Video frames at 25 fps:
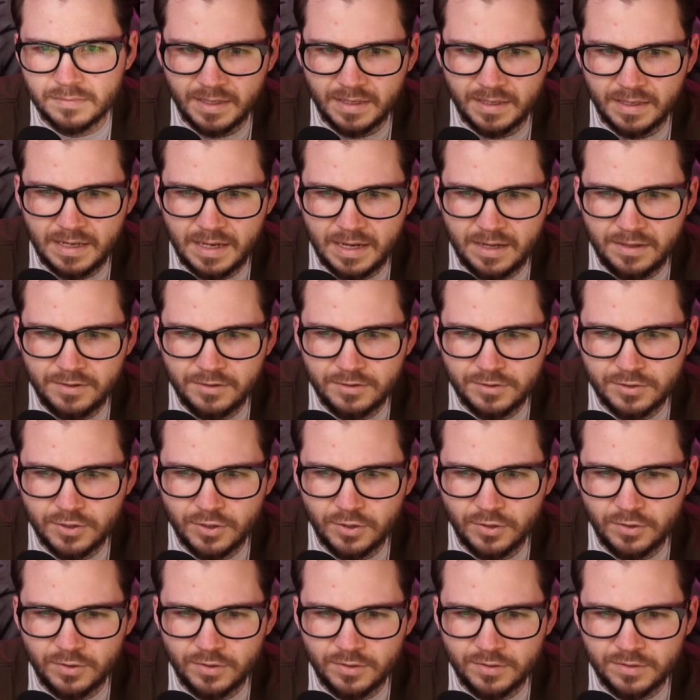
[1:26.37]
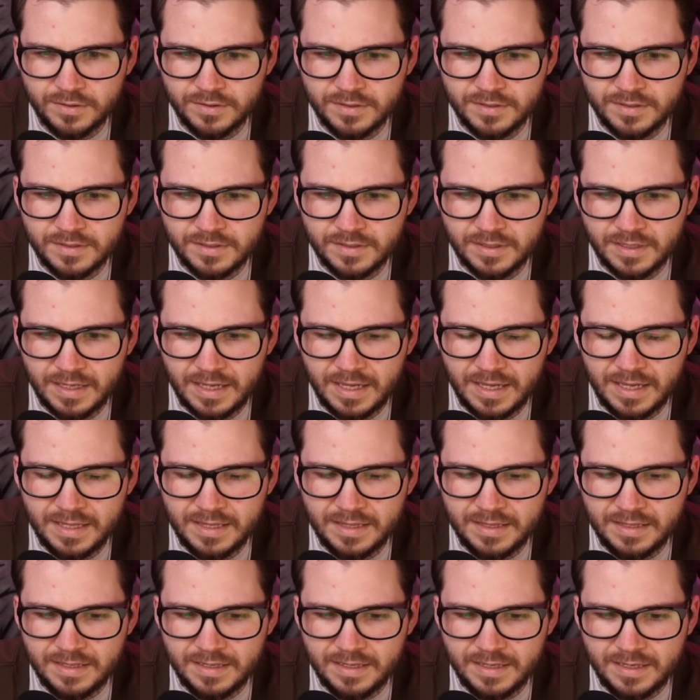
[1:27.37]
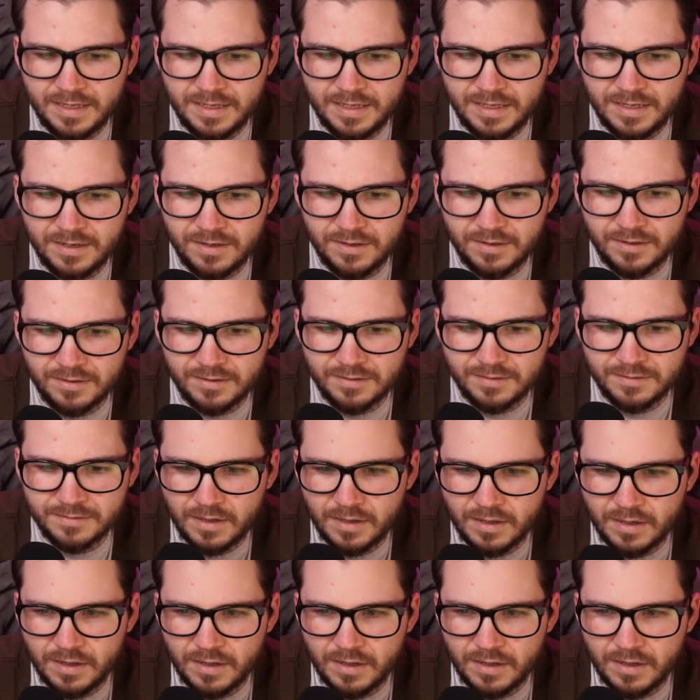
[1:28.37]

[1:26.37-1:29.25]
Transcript: Now there's girls in here.